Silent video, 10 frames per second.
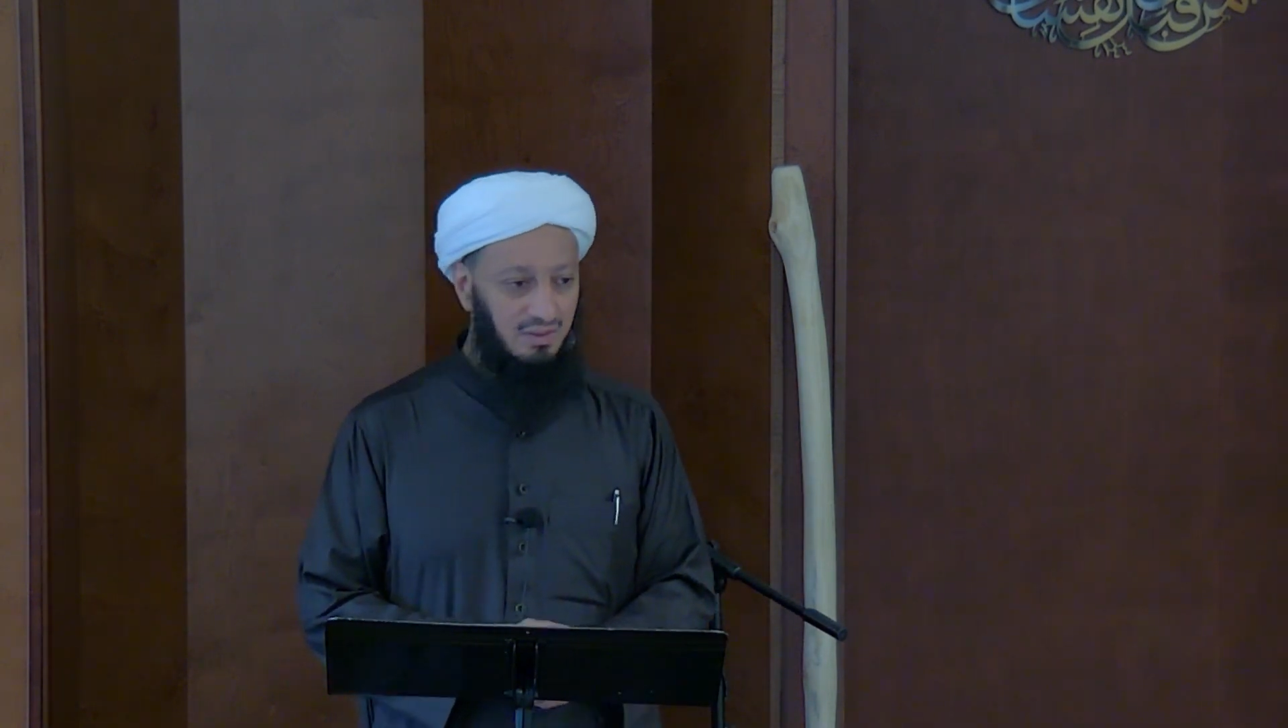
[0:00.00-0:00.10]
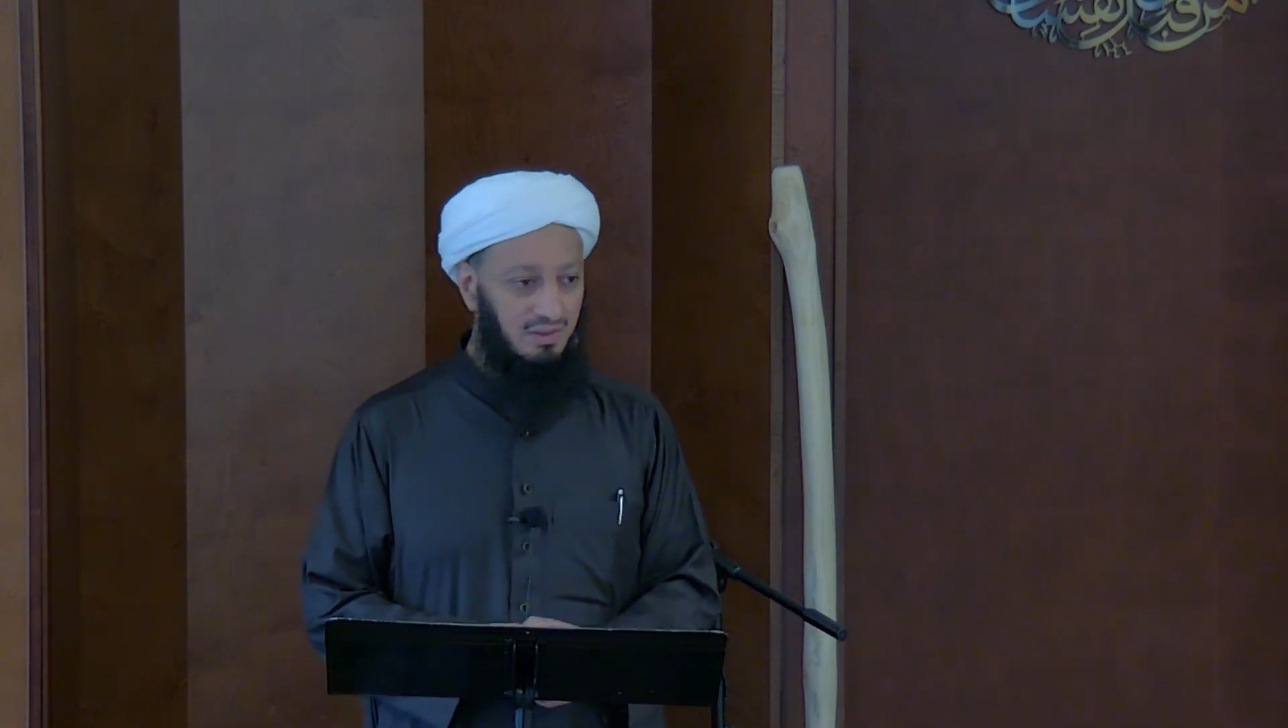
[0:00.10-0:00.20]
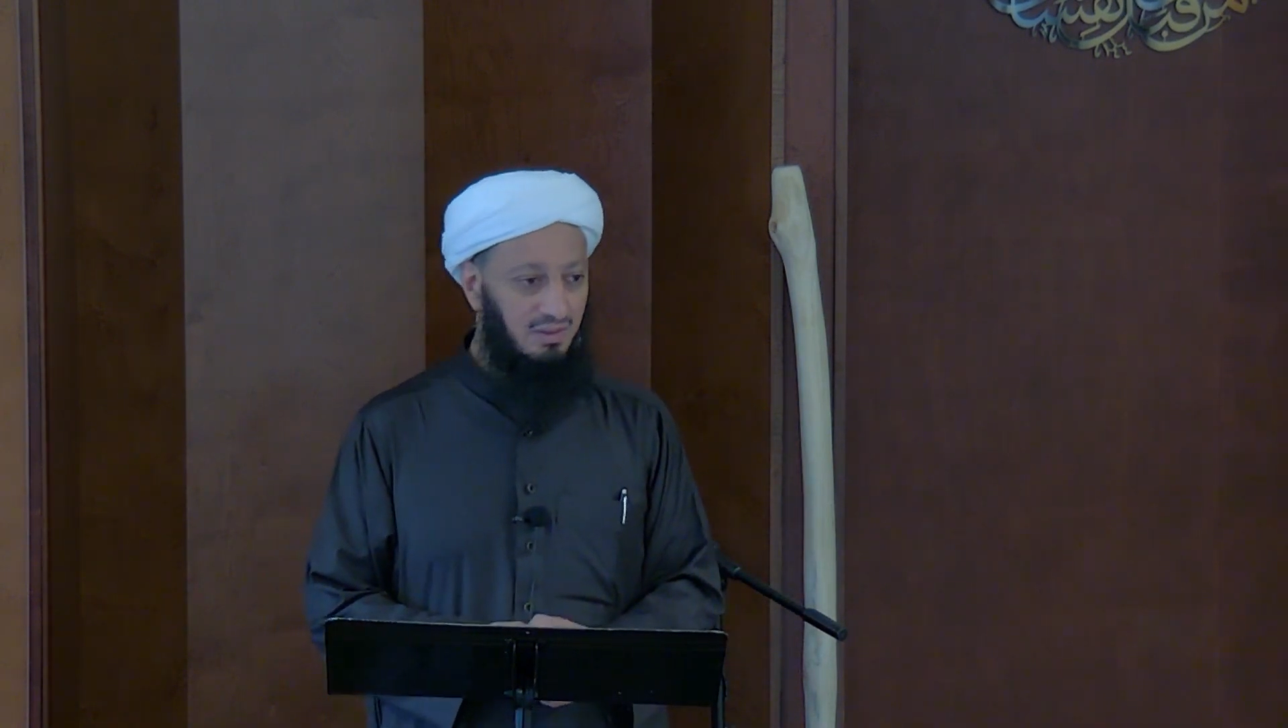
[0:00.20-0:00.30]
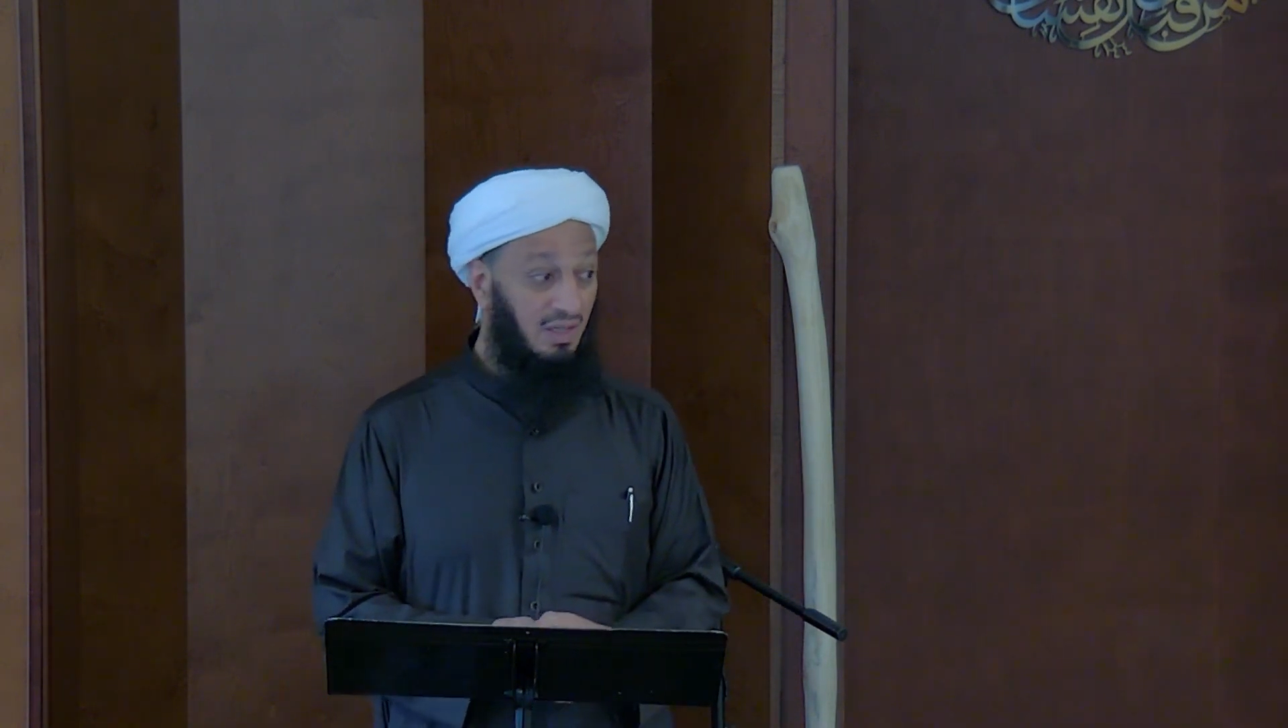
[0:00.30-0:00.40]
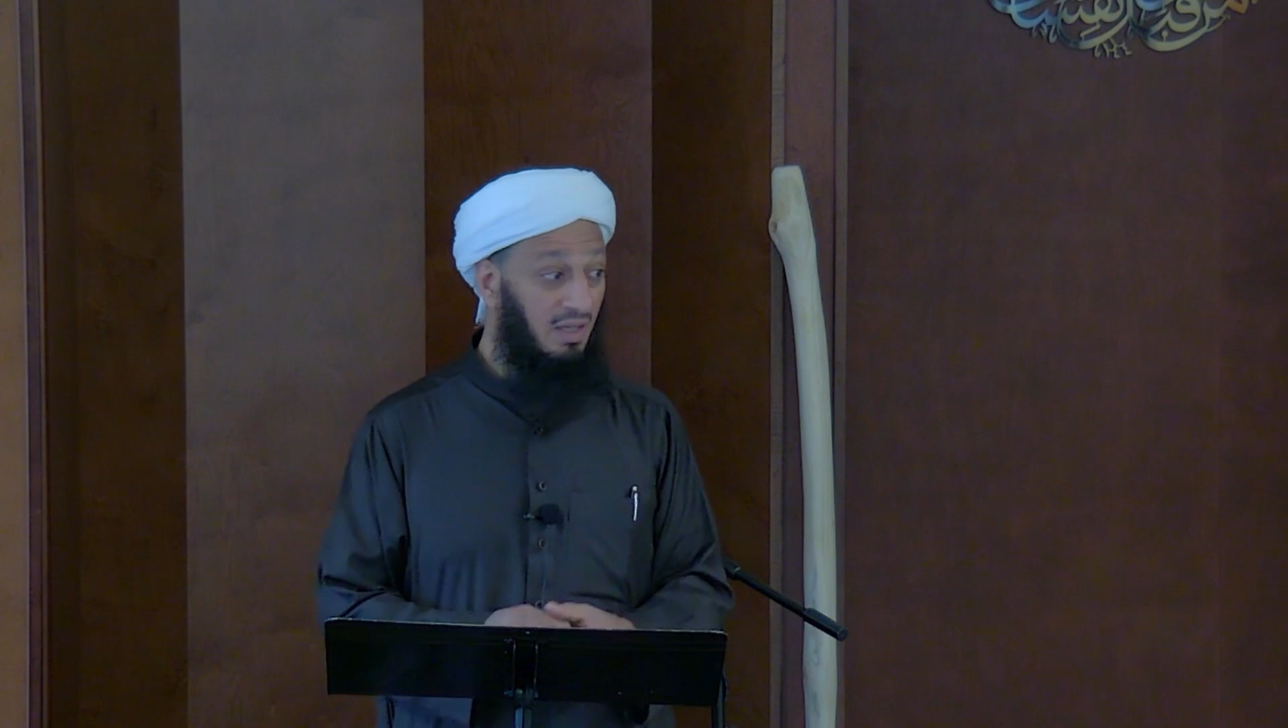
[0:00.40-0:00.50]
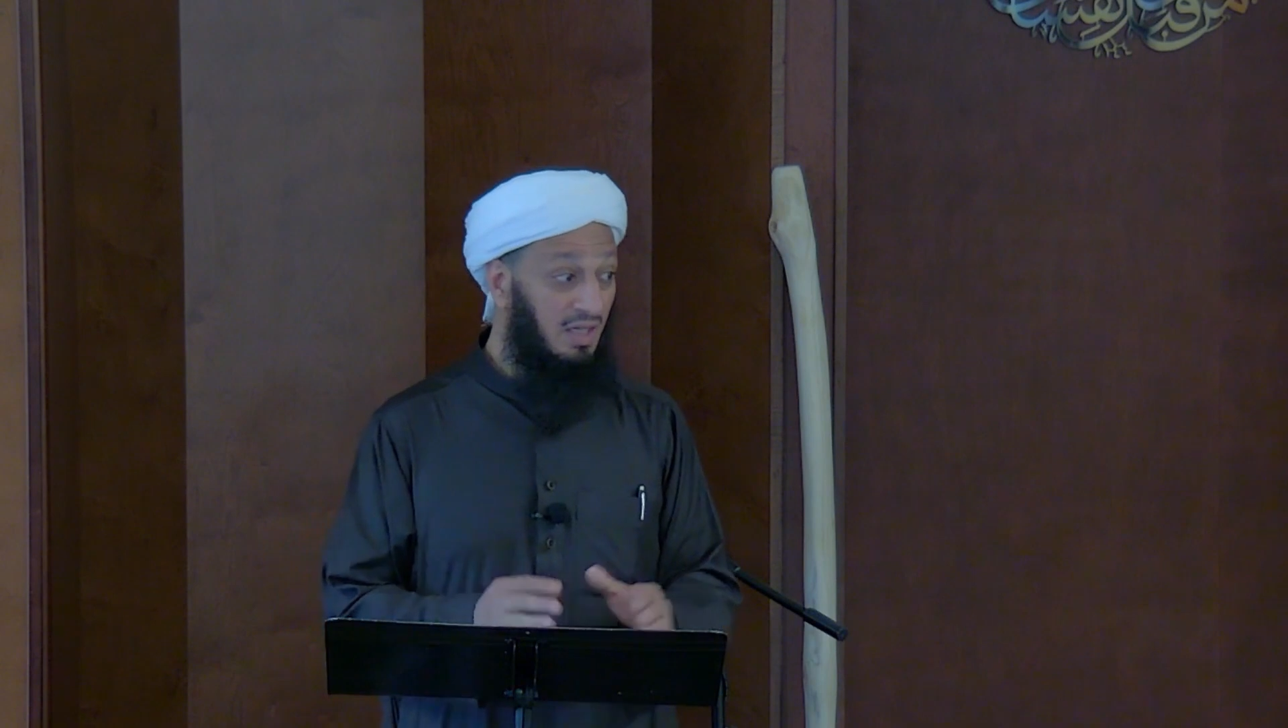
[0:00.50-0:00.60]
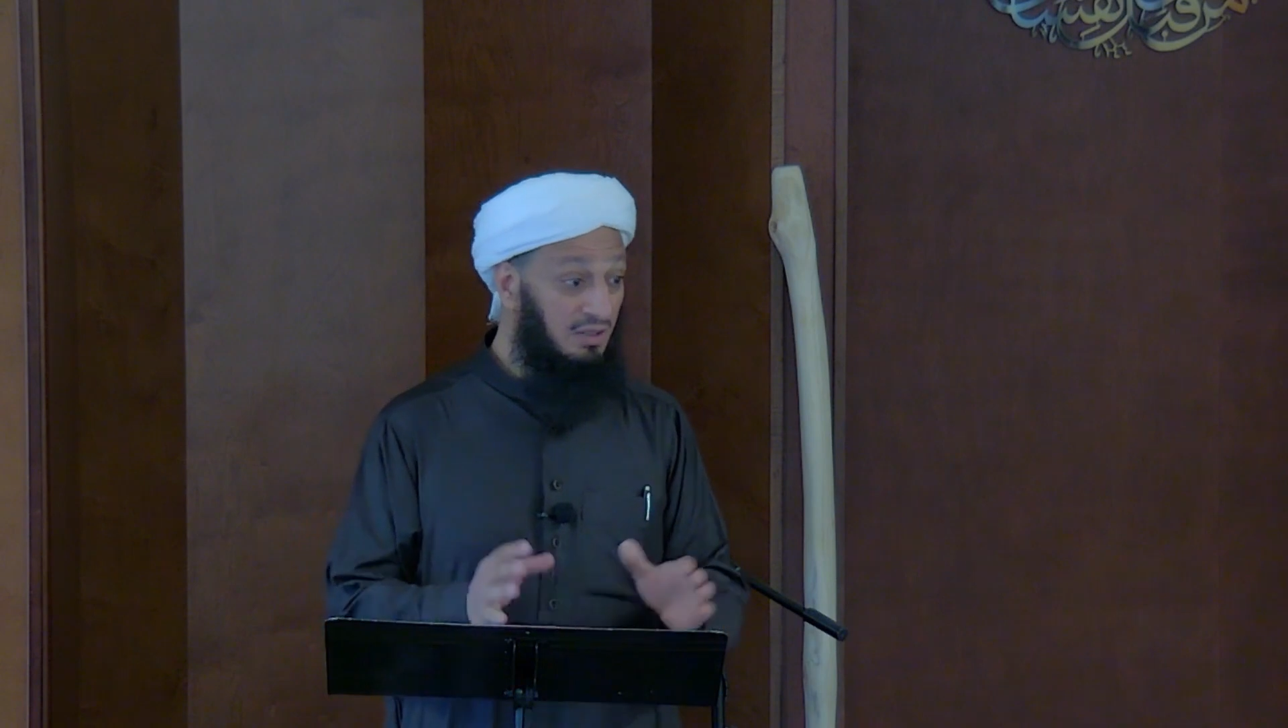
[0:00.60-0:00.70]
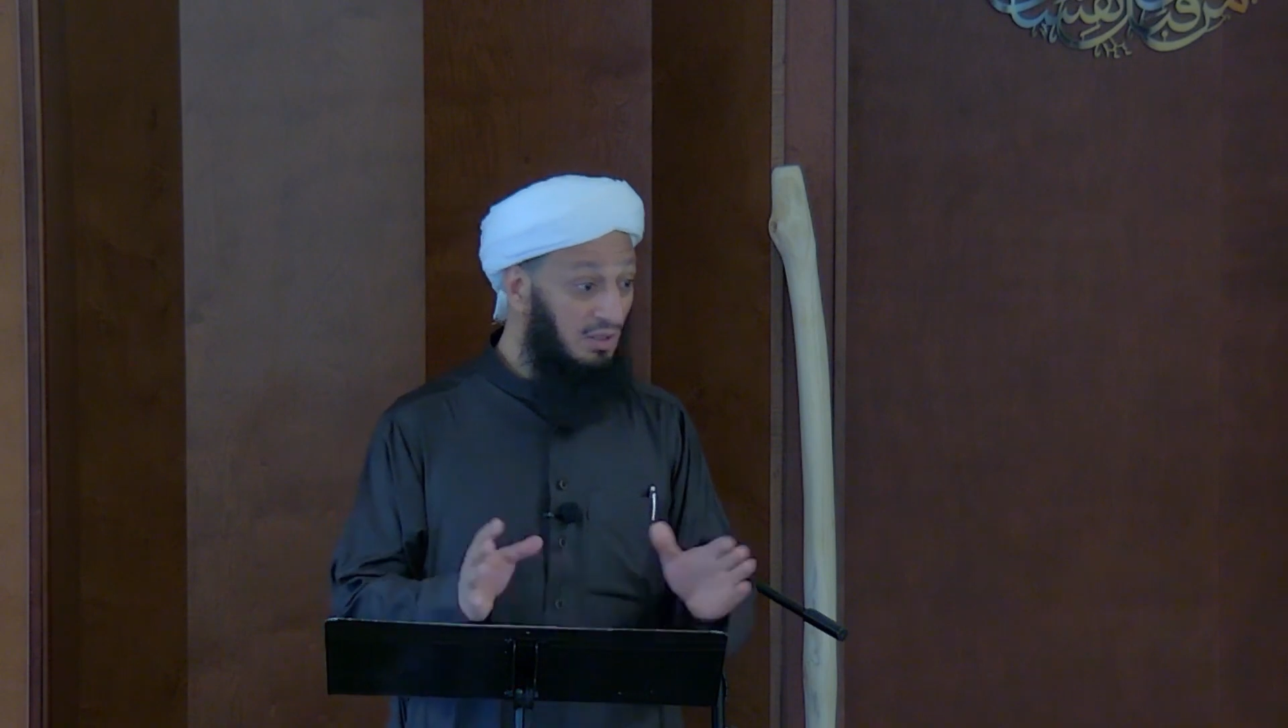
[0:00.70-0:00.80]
Illa